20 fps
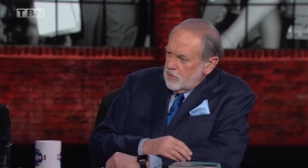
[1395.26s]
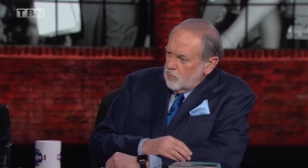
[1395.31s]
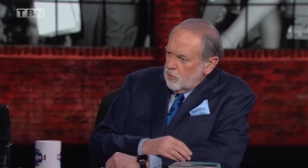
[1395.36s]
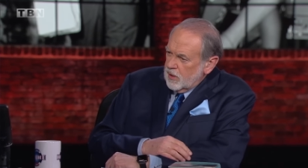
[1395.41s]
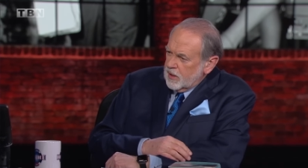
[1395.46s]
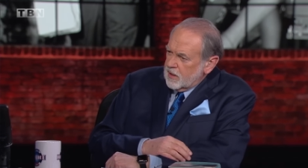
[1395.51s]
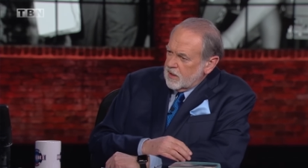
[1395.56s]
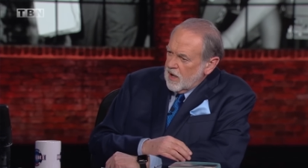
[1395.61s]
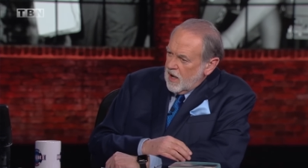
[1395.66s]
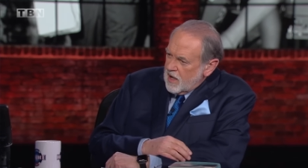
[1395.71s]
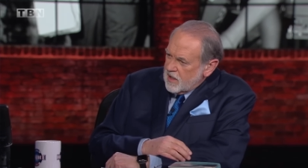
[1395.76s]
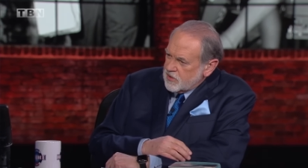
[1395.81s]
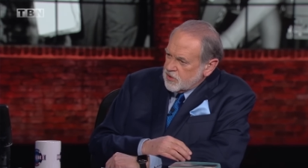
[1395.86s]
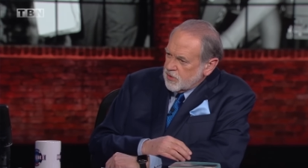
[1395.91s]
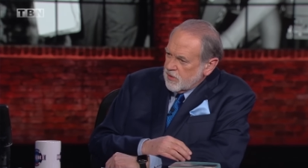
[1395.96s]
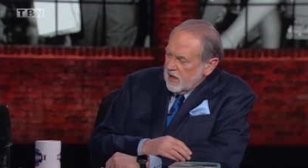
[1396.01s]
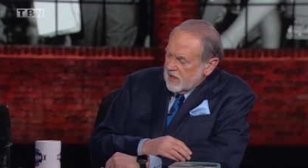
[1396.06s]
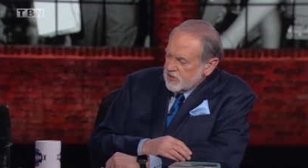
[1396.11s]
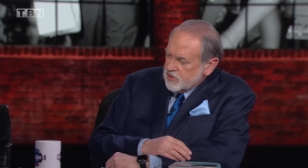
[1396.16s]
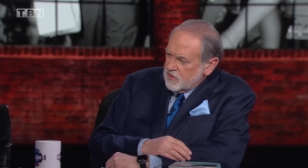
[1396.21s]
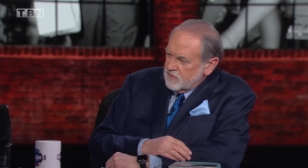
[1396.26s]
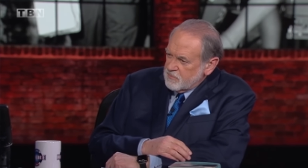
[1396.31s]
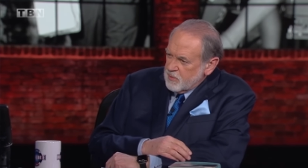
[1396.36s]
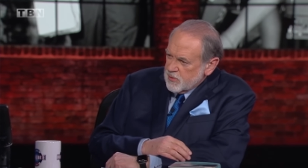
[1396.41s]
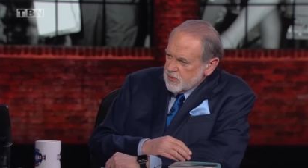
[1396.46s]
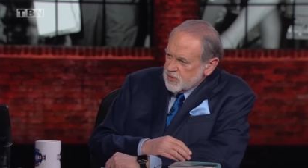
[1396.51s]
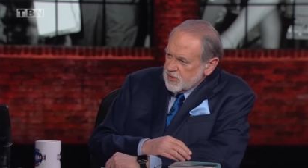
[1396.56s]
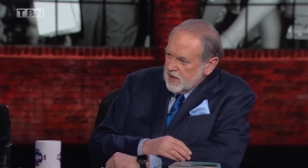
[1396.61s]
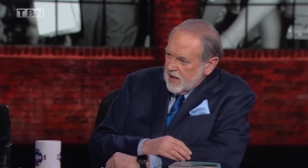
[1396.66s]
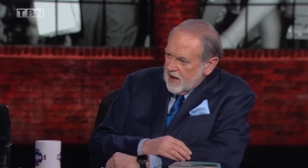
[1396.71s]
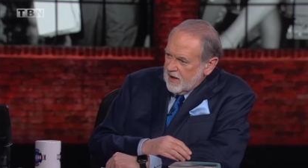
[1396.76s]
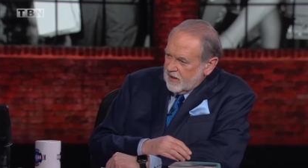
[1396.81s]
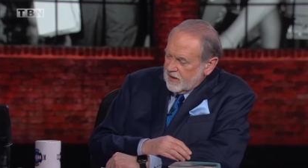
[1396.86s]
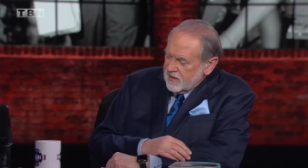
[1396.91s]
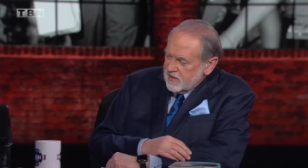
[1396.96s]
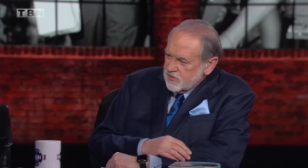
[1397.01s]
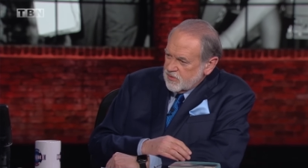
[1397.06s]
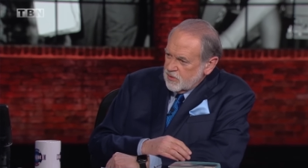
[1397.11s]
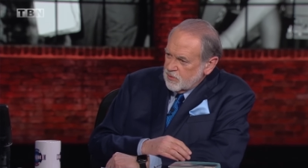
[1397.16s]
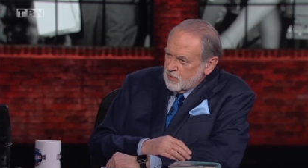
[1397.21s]
What a contrast of
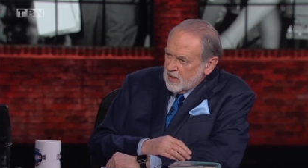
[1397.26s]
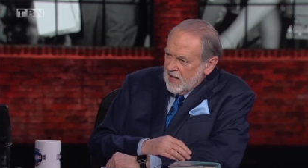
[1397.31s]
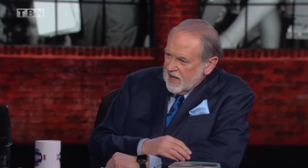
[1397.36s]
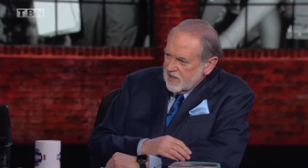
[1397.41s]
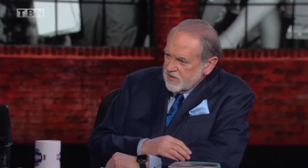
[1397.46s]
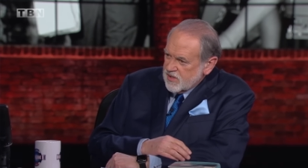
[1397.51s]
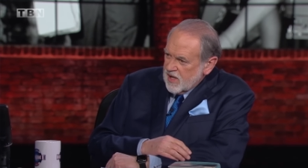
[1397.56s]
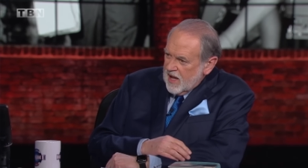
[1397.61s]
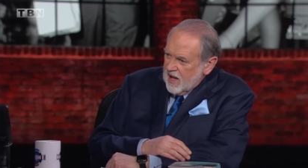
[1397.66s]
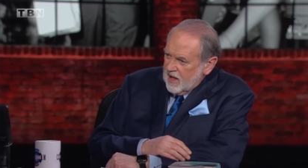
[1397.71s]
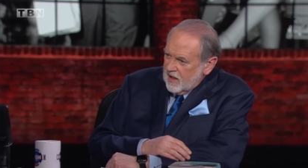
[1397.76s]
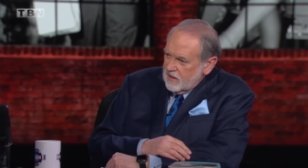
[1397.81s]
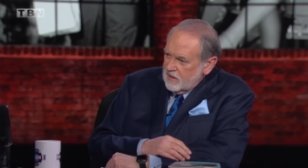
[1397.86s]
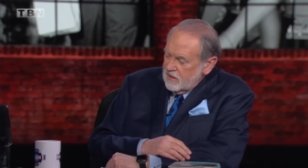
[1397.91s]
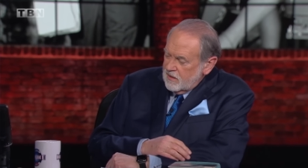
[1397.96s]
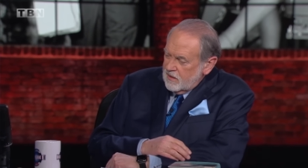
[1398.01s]
personalities you guys had.